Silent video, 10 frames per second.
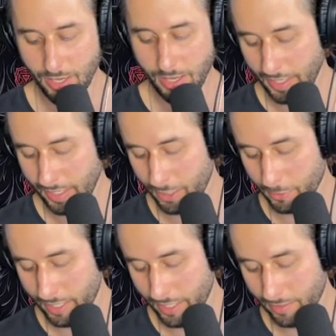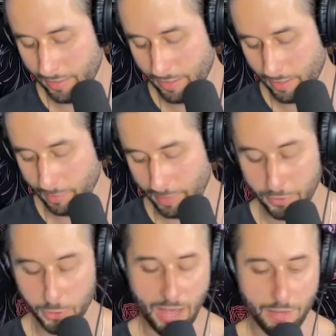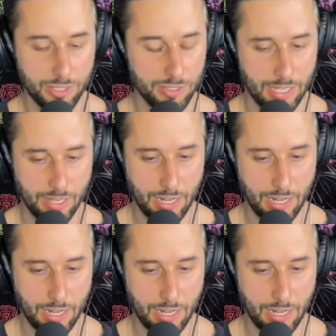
Thank you again. If you haven't yet,